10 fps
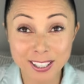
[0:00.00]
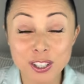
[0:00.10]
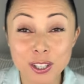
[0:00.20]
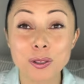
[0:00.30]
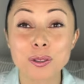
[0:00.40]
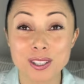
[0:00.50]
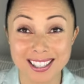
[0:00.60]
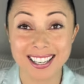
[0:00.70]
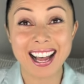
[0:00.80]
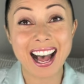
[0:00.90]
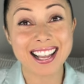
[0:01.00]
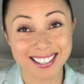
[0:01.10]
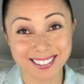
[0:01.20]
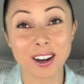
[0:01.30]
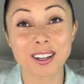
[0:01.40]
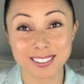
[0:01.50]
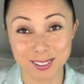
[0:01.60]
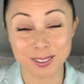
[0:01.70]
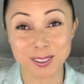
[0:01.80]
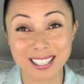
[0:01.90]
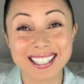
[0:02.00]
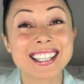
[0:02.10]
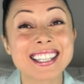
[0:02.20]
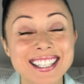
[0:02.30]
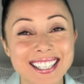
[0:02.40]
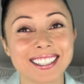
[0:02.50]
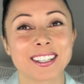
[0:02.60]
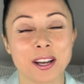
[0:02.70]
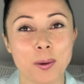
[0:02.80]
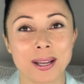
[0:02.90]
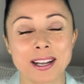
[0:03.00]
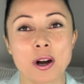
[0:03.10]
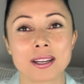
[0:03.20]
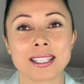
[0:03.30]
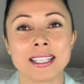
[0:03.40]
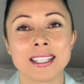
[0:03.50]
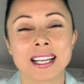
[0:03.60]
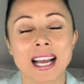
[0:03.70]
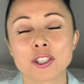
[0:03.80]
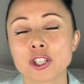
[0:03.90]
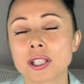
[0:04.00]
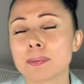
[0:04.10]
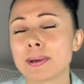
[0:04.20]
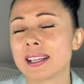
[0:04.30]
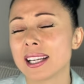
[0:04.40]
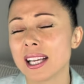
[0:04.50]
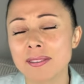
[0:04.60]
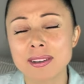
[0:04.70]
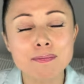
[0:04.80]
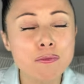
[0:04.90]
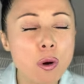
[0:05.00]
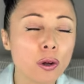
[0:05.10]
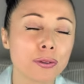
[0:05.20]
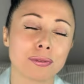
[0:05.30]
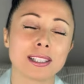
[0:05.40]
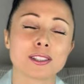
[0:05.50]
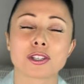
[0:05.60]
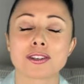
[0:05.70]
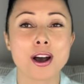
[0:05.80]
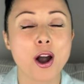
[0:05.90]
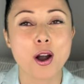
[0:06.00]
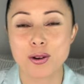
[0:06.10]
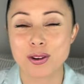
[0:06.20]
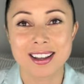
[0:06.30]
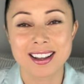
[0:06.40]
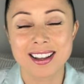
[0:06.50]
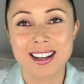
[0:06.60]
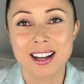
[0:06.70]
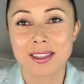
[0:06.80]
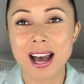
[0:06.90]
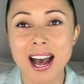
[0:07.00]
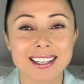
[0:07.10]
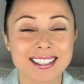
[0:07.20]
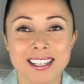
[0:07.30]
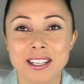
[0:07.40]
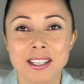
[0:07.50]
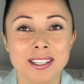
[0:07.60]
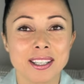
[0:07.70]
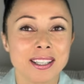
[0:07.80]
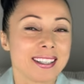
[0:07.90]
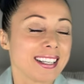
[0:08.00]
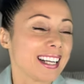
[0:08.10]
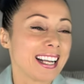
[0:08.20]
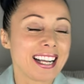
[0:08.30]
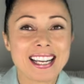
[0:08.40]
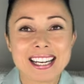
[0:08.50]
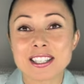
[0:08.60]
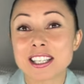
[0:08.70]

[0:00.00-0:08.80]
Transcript: used as a dance school. It's still going on. And she'll be even more thrilled to know that it is a